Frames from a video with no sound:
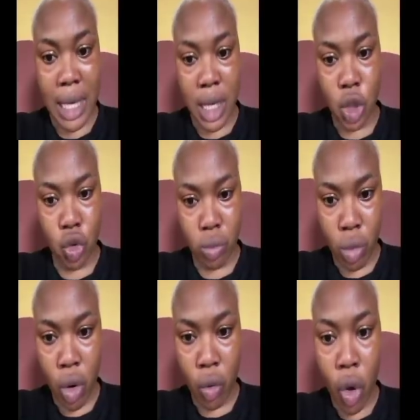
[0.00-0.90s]
again
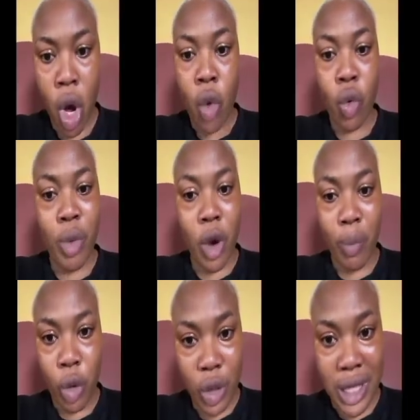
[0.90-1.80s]
tomorrow. We'll be
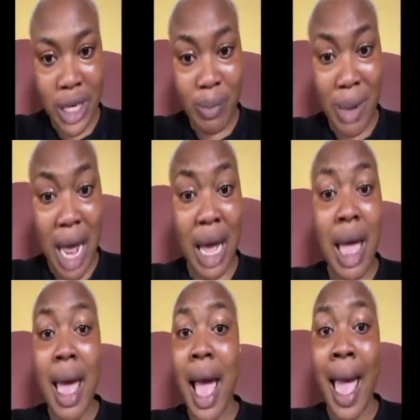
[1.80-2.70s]
uploading it
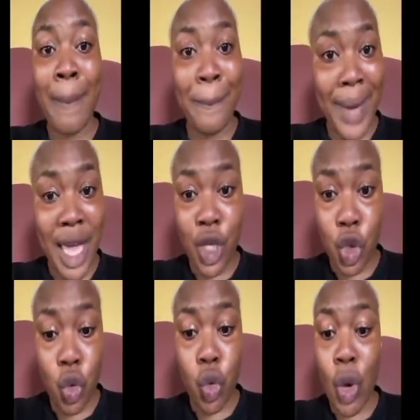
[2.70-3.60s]
back. I beg
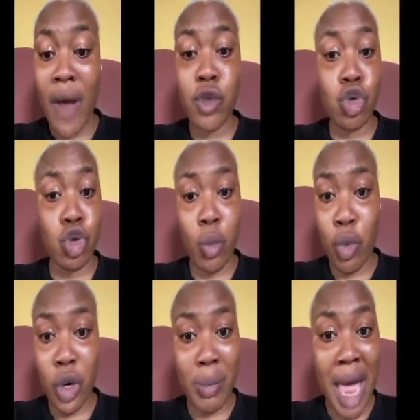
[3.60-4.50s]
you, you have to
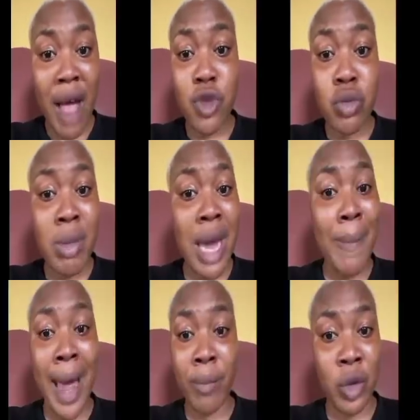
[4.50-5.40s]
support me. I have to make
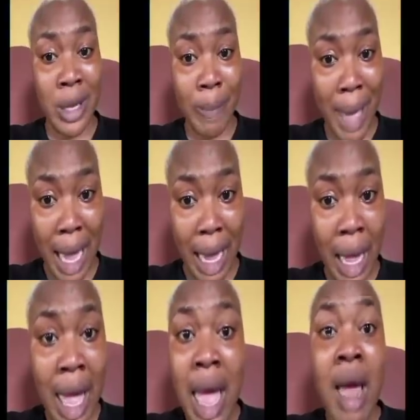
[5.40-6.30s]
my money
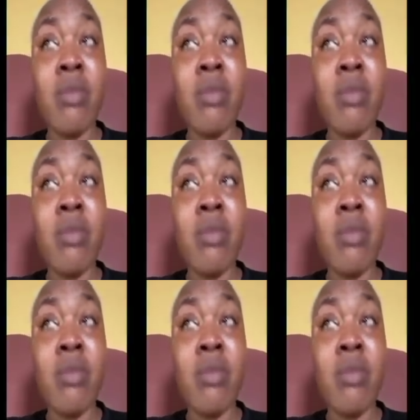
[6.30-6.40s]
back.